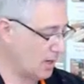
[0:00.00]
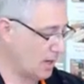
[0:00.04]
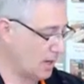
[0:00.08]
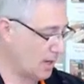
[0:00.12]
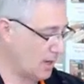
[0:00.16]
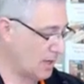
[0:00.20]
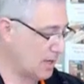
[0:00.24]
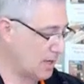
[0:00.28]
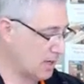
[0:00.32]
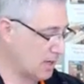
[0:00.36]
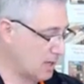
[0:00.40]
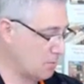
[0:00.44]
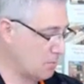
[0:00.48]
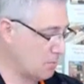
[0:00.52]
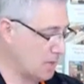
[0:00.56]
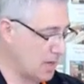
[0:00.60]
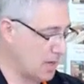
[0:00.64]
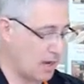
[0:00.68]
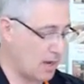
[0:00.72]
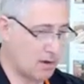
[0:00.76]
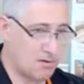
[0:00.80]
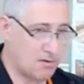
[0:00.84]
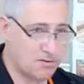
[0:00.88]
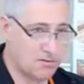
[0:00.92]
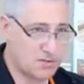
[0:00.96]
it can
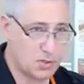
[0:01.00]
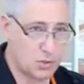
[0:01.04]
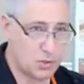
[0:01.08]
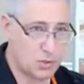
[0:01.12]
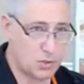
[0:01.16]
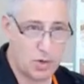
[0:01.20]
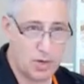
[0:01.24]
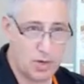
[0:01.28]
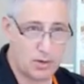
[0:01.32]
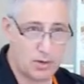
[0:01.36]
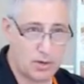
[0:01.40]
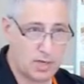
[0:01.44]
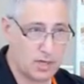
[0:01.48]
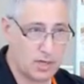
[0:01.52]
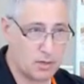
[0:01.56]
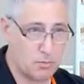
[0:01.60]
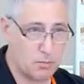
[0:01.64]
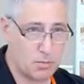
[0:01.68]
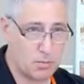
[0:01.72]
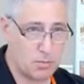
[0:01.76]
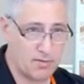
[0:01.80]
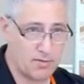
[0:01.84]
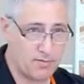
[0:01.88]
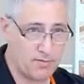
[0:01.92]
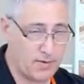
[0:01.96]
be out of square, it
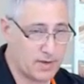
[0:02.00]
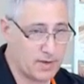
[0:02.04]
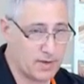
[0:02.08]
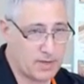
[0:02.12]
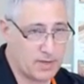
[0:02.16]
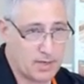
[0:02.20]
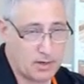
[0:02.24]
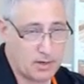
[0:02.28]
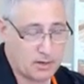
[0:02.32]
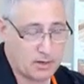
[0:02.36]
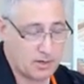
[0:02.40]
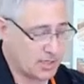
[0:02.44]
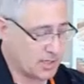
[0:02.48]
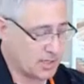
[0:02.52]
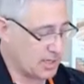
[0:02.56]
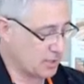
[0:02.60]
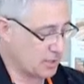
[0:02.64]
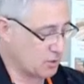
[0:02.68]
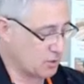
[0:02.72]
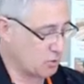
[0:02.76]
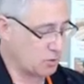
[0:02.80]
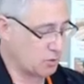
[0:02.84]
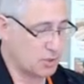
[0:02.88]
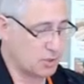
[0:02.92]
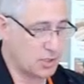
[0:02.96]
can be a funky
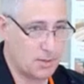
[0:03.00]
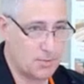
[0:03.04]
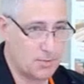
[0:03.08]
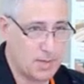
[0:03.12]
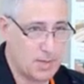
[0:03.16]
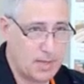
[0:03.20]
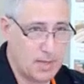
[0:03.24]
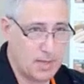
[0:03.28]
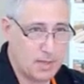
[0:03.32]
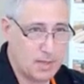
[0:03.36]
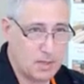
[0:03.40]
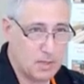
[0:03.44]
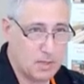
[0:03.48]
architectural shape.